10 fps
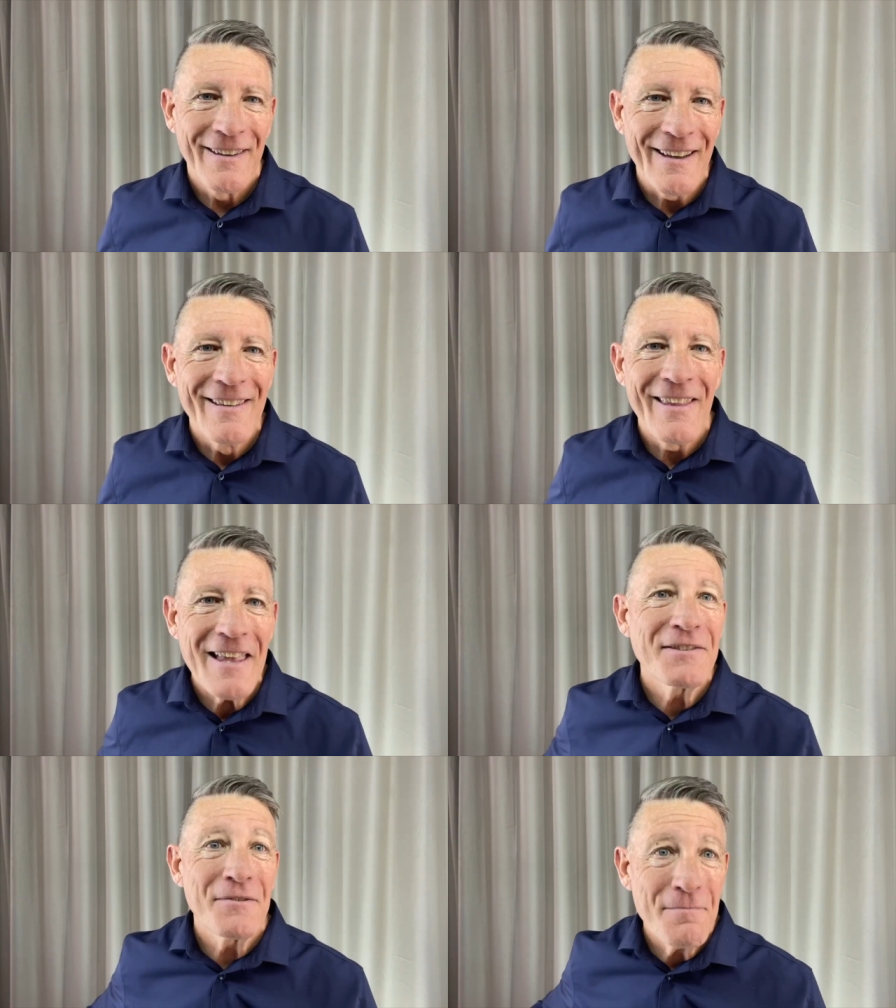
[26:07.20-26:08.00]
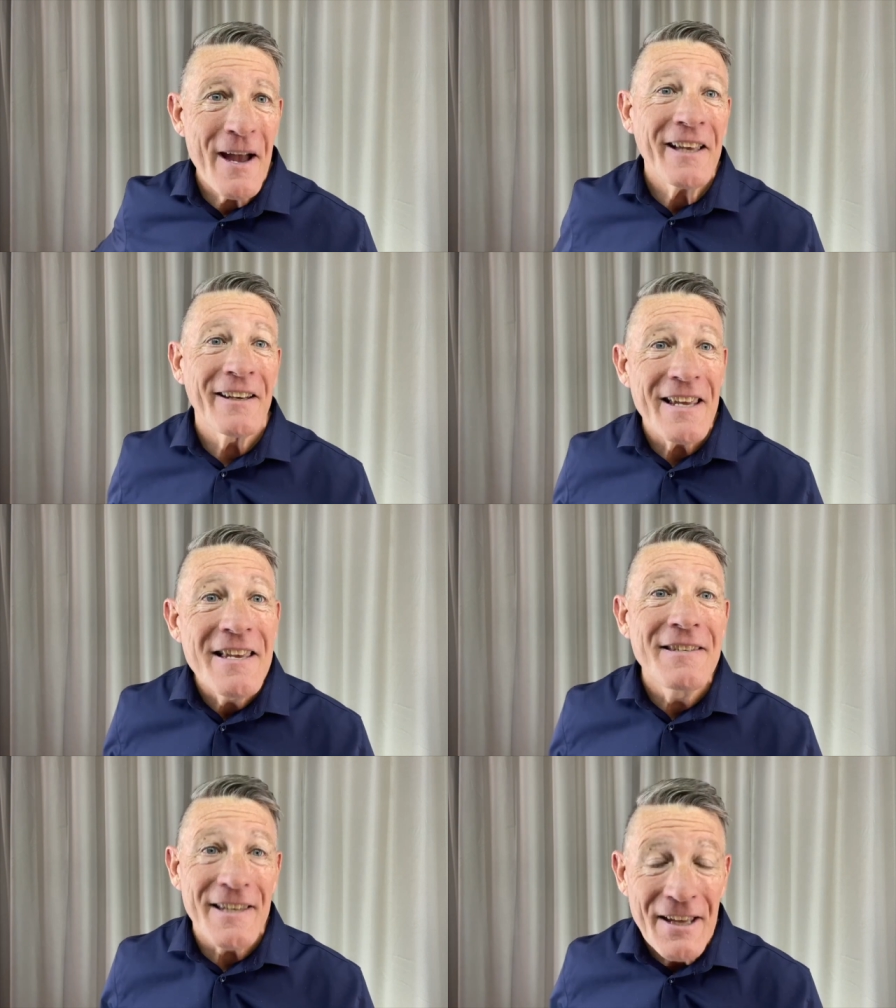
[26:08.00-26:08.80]
That's to make it
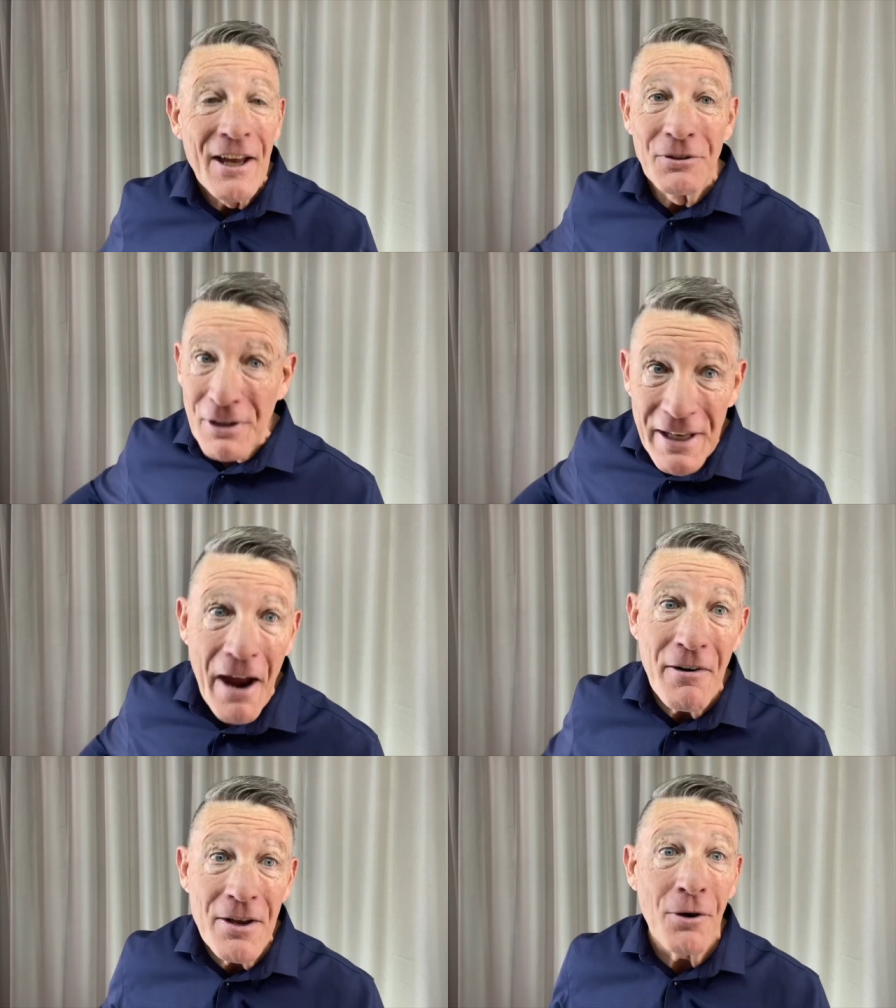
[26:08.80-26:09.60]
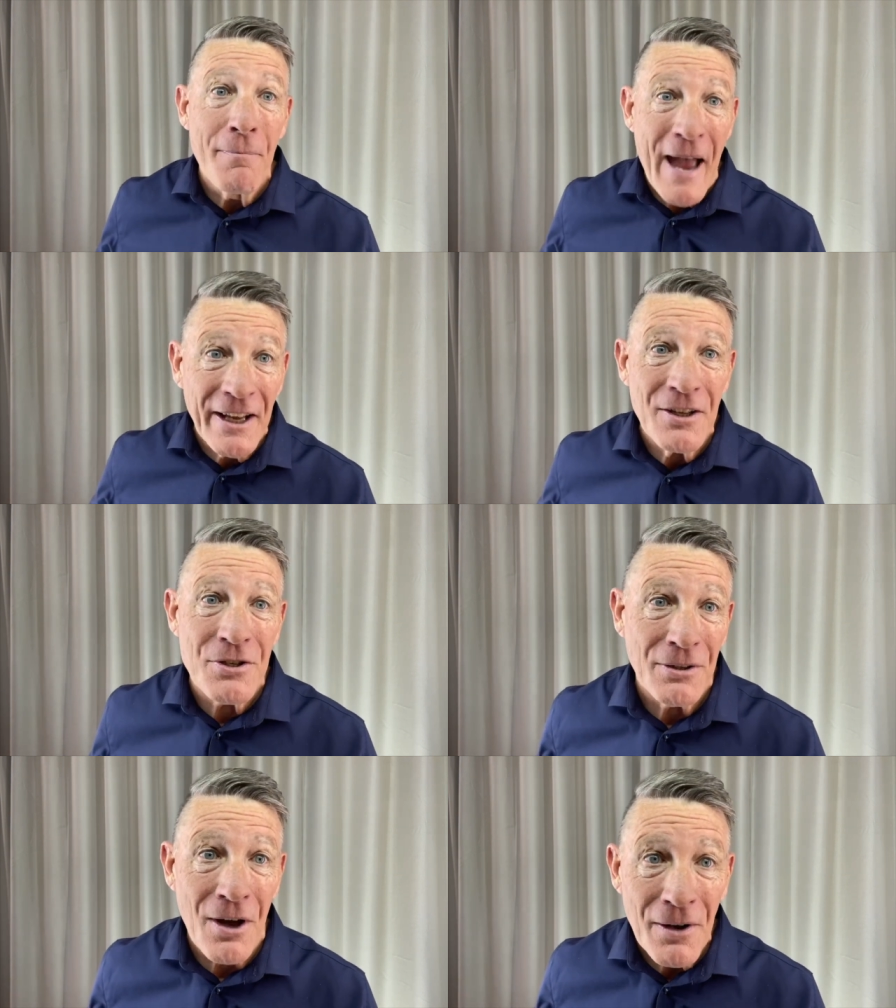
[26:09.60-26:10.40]
easy to carry your baggage
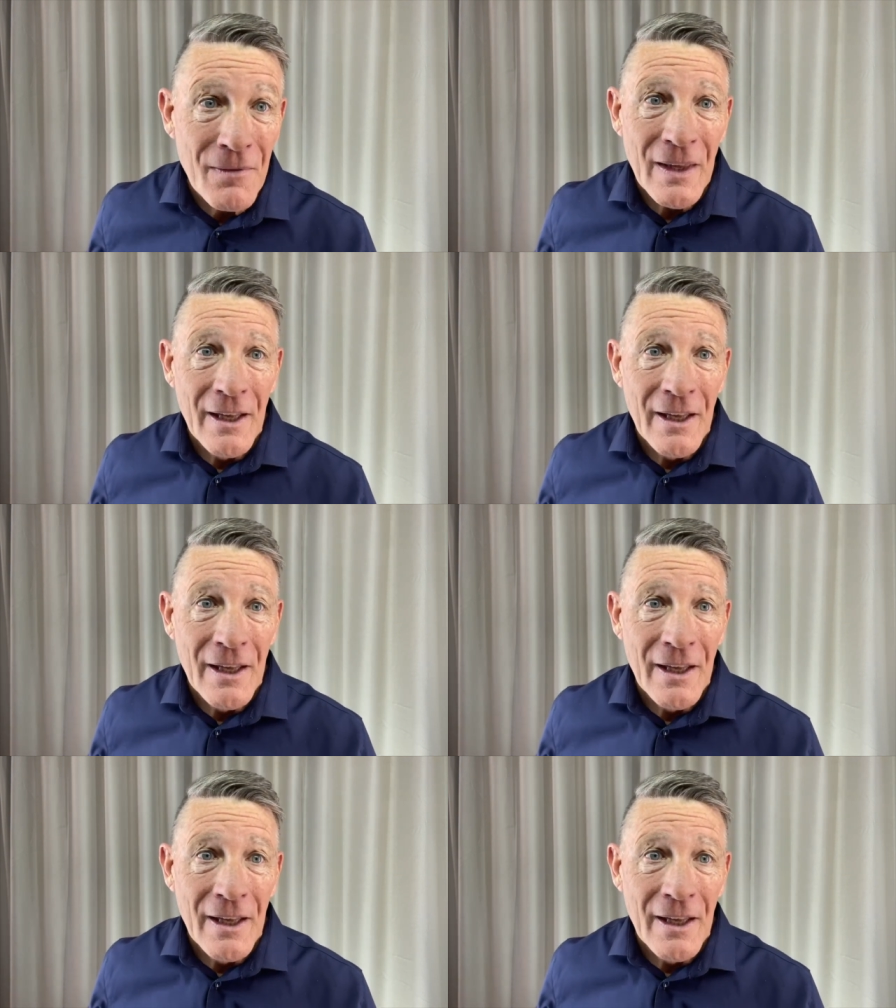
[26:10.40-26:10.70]
along.